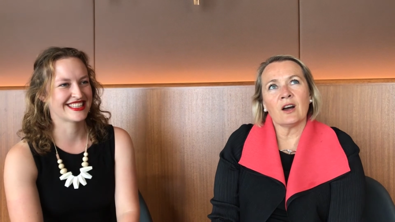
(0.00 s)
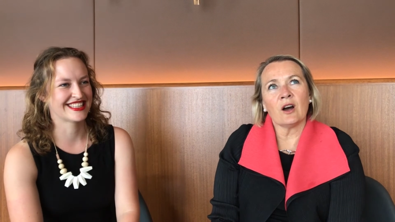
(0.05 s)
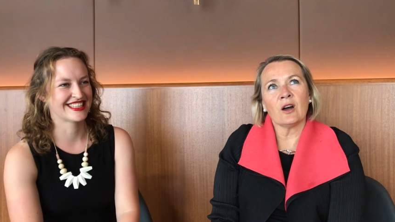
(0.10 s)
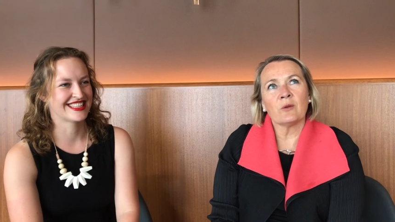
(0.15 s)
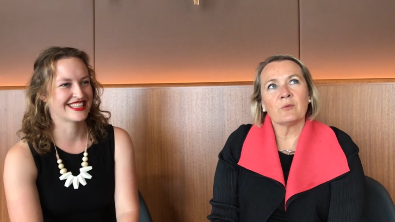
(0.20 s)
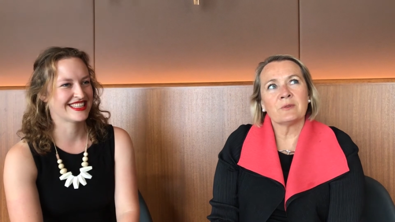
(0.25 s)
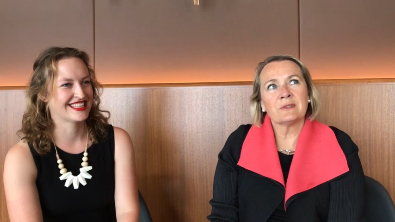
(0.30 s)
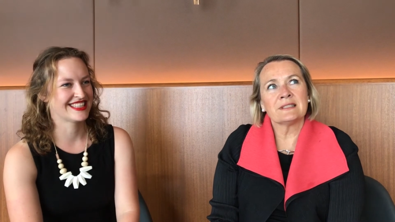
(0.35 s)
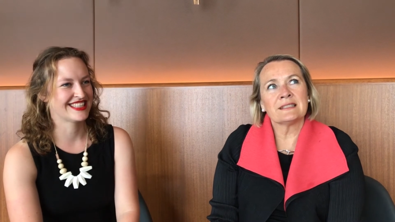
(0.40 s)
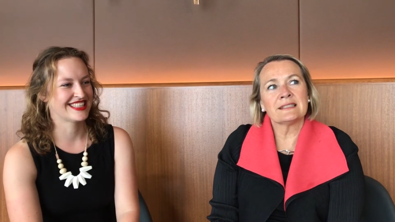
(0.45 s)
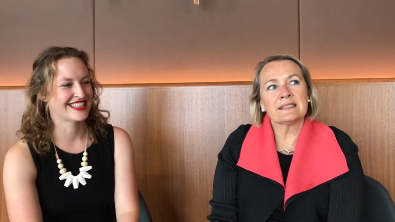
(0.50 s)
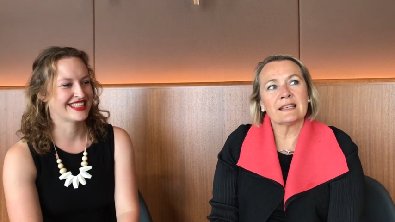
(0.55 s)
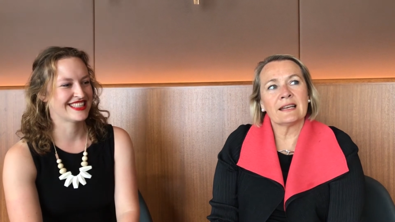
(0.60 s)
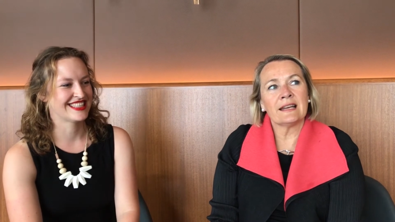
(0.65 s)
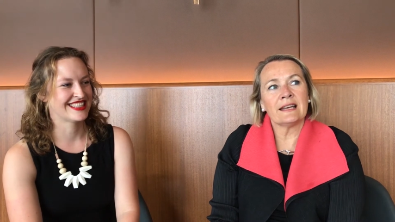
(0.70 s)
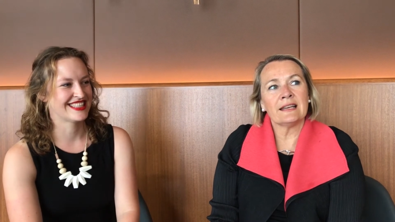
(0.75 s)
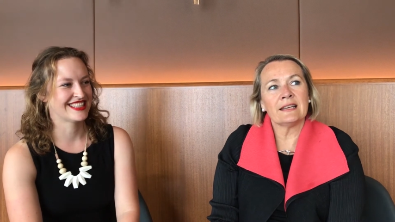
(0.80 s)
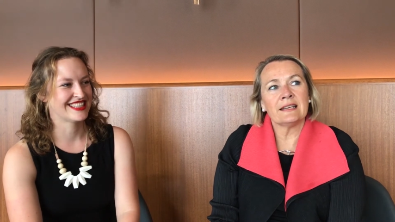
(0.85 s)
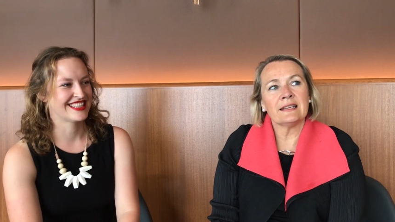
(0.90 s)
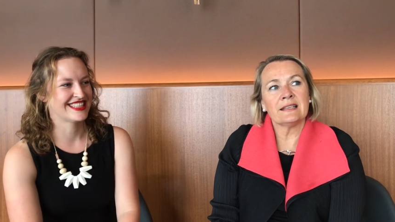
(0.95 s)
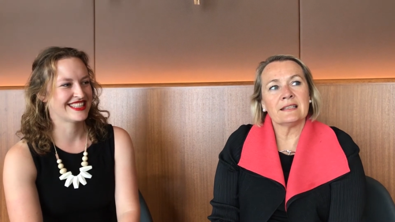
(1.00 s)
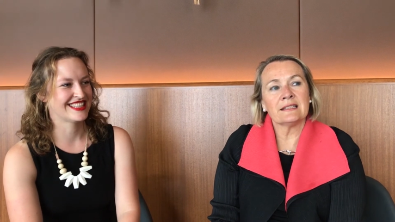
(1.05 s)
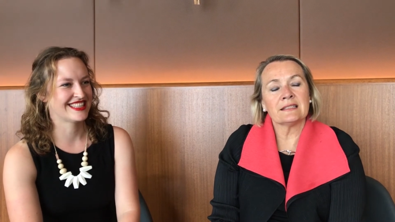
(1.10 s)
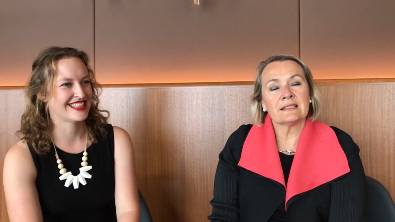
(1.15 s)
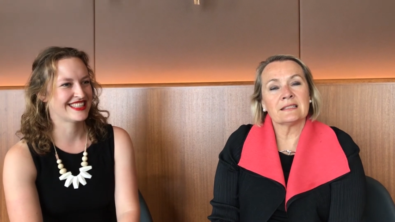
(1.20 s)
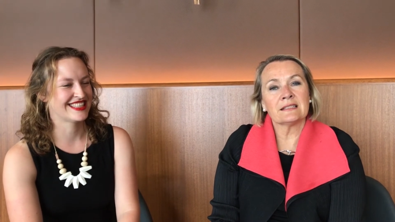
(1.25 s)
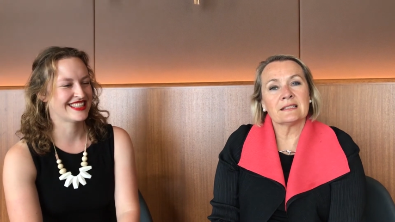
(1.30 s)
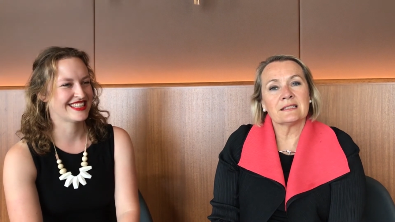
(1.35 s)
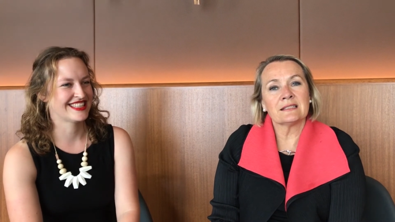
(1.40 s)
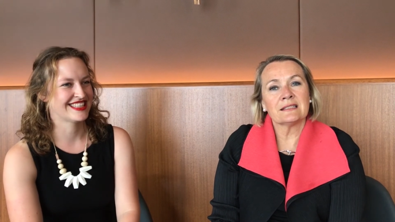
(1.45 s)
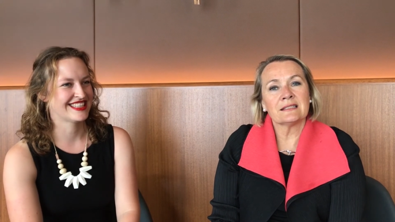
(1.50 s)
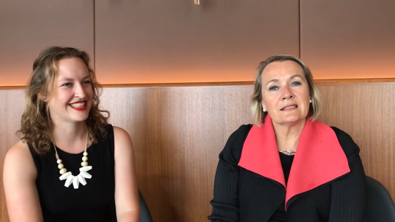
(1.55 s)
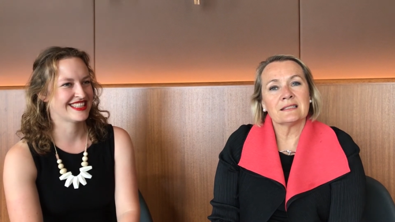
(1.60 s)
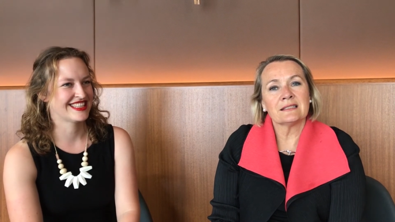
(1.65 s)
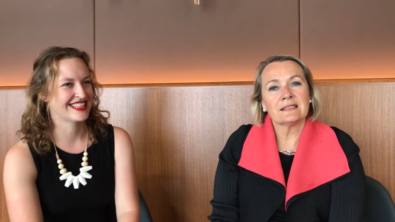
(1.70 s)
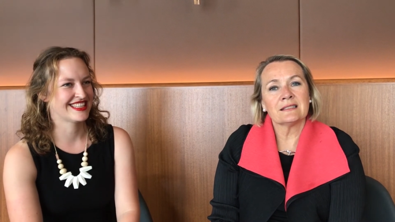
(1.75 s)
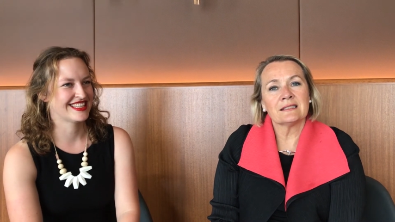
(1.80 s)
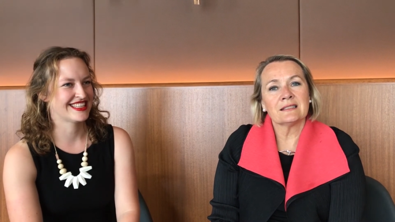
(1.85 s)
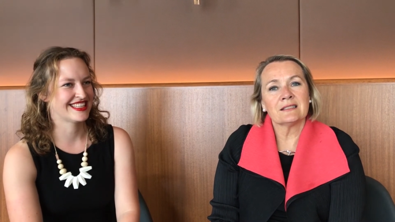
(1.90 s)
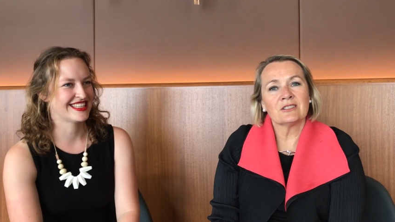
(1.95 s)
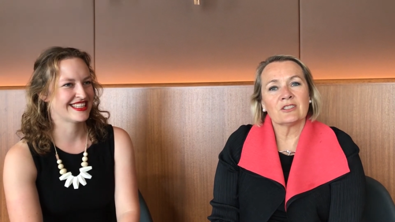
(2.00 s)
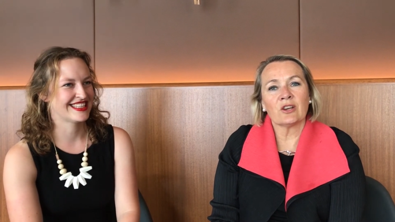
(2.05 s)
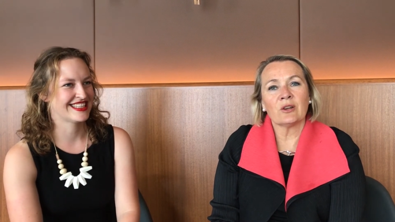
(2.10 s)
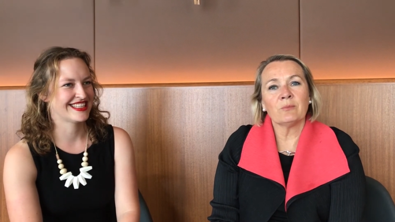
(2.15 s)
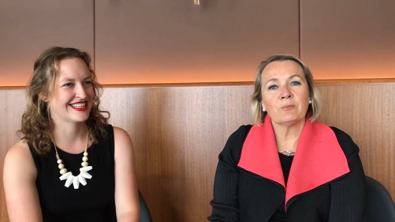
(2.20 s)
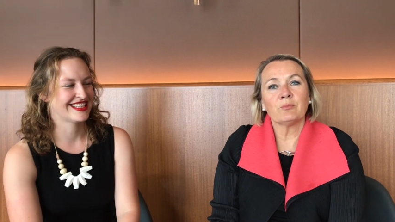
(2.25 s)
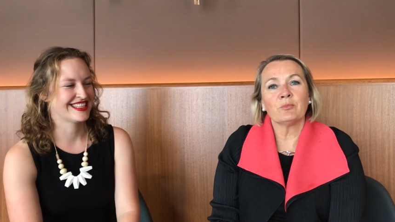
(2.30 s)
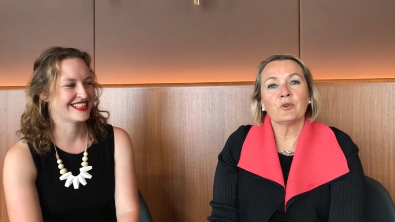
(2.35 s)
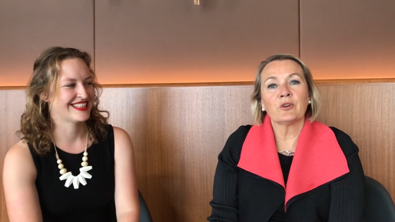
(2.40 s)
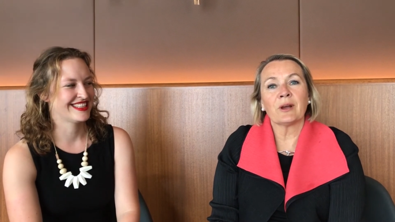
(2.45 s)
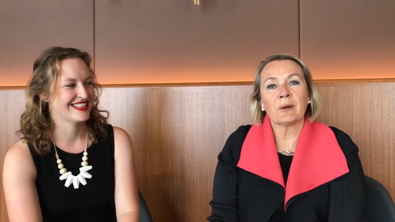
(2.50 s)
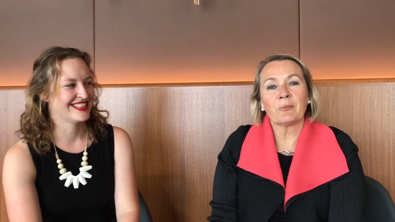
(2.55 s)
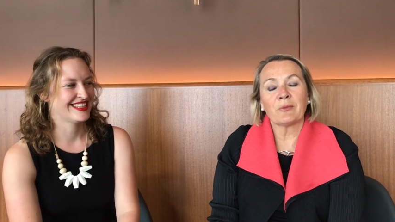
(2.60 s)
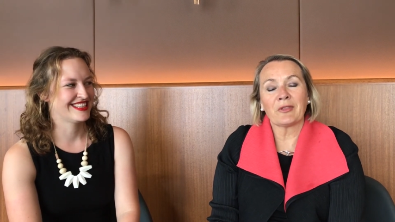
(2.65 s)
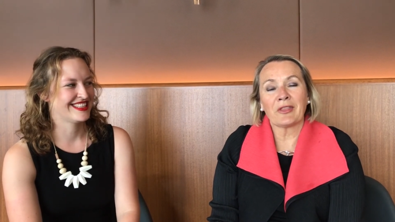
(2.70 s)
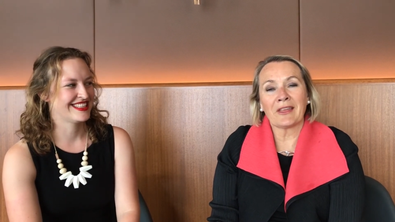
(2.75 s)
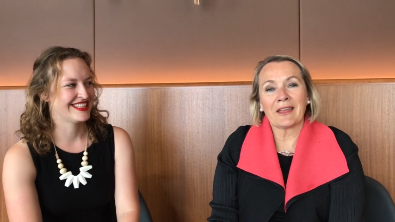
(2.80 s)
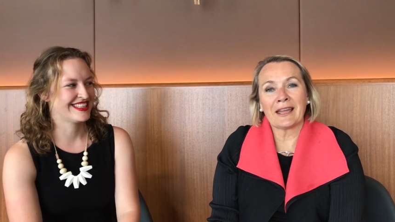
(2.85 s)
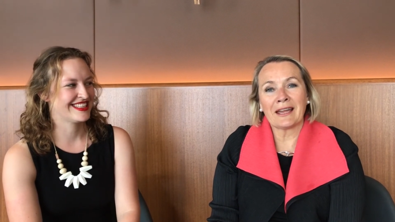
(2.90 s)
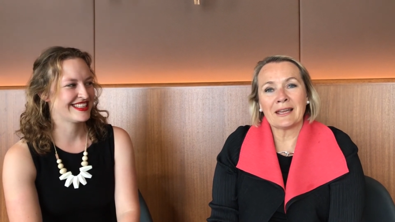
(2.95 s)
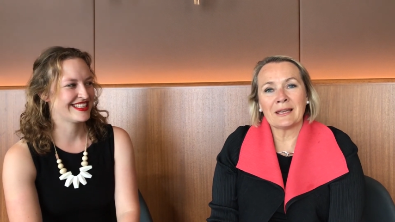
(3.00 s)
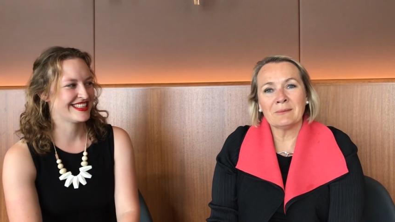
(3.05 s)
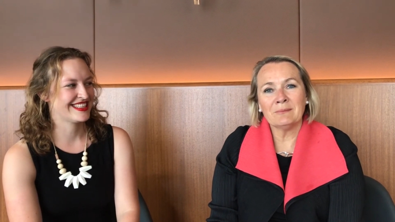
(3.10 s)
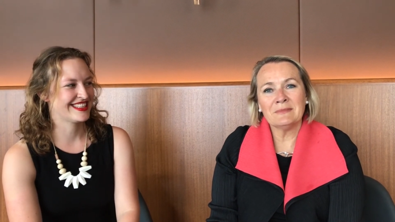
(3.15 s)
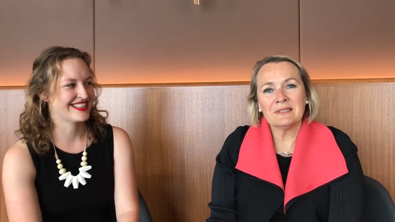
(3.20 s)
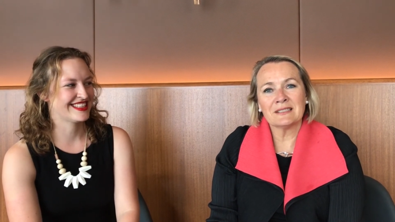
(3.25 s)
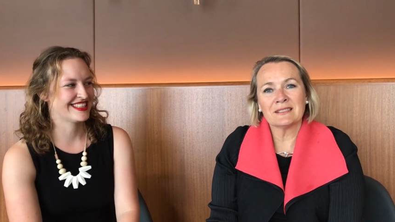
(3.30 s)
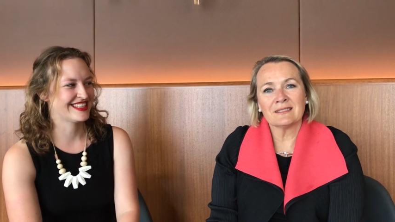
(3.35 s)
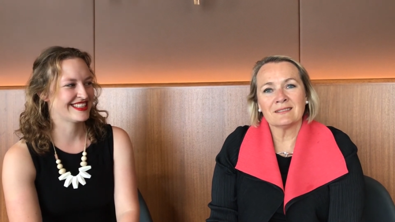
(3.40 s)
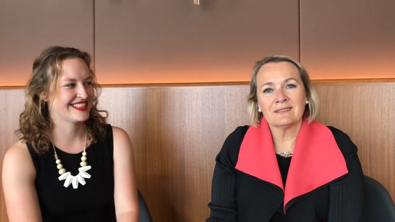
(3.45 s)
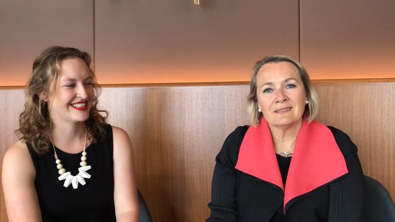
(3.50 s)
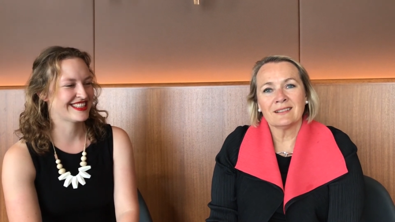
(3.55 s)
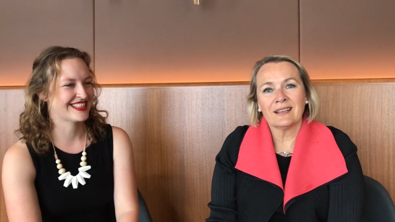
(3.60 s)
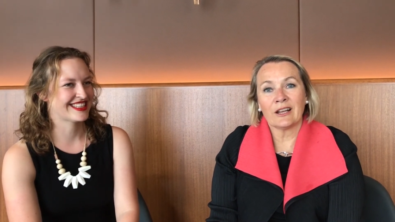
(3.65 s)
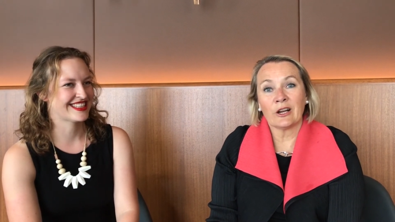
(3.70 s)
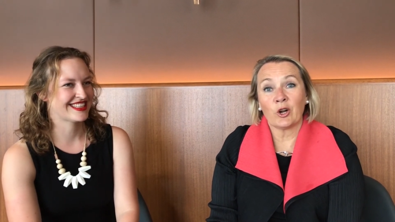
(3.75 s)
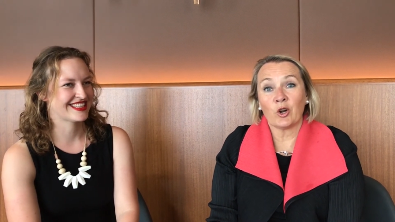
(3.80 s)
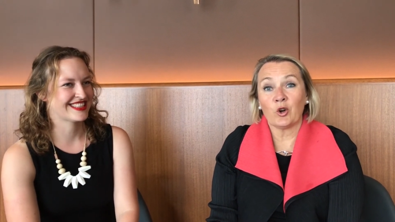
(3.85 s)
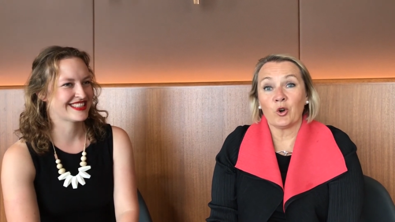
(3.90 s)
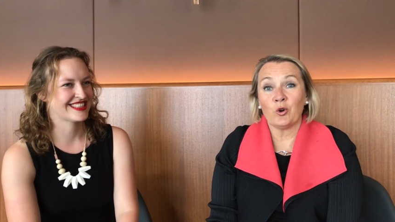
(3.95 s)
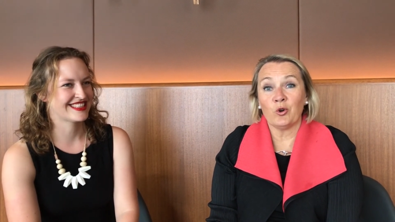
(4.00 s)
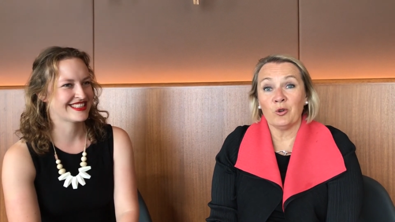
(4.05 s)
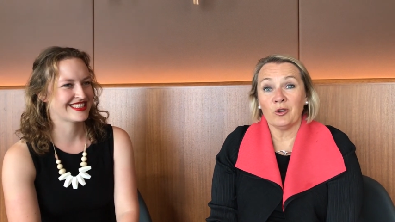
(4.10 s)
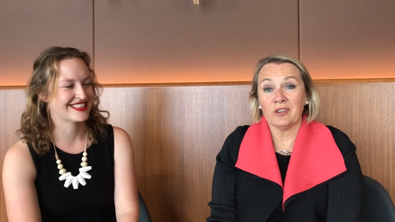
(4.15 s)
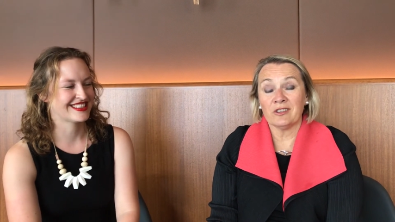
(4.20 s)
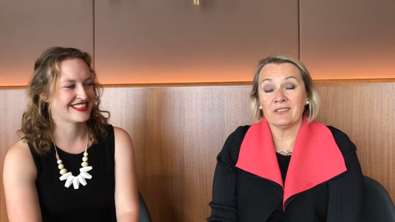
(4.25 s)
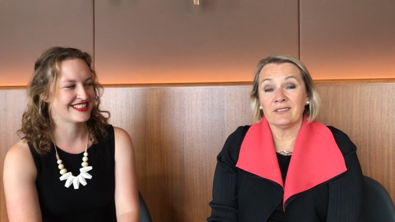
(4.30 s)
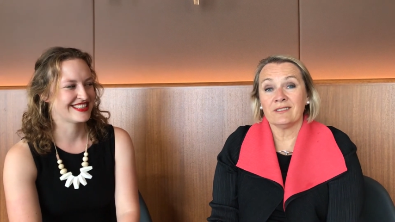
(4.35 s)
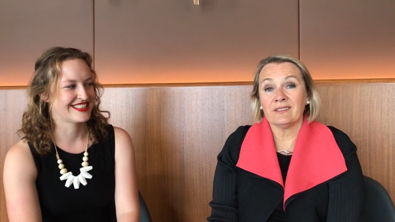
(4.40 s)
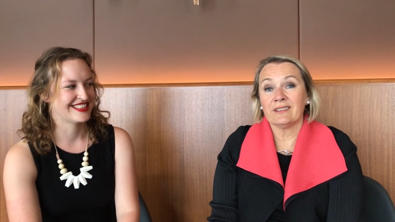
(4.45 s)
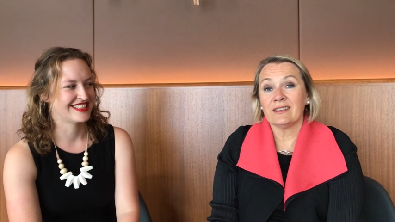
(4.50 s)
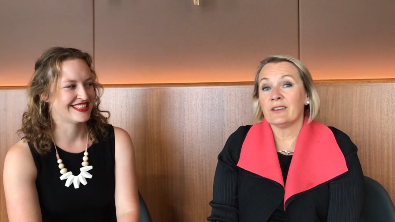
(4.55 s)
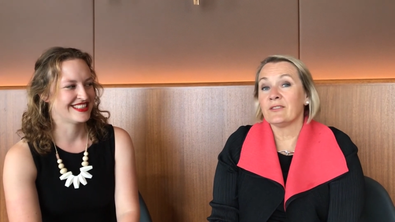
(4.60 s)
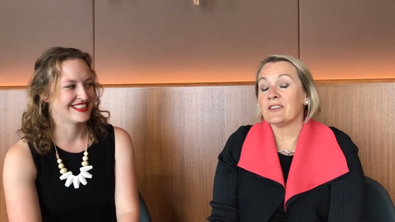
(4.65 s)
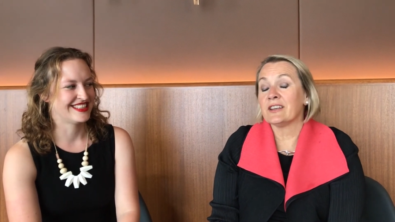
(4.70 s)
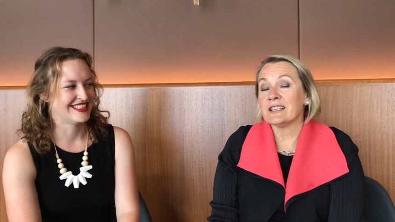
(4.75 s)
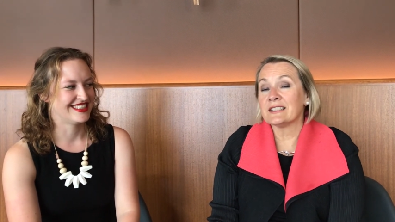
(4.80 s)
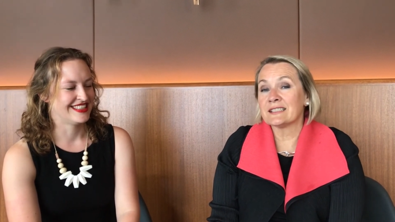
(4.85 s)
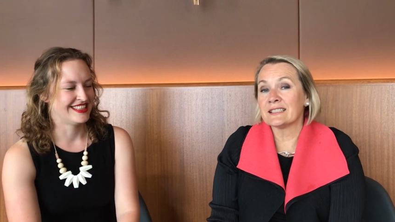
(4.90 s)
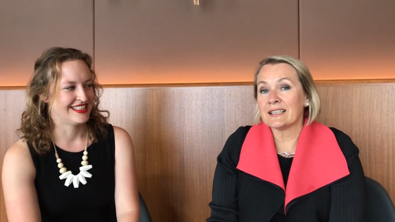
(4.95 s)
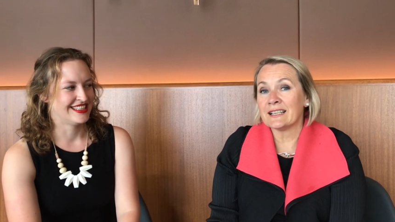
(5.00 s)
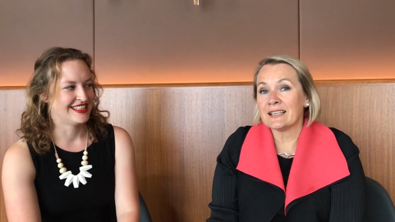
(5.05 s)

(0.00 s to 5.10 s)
Speaker 1: I would say is don't put up with the games and call it if it is a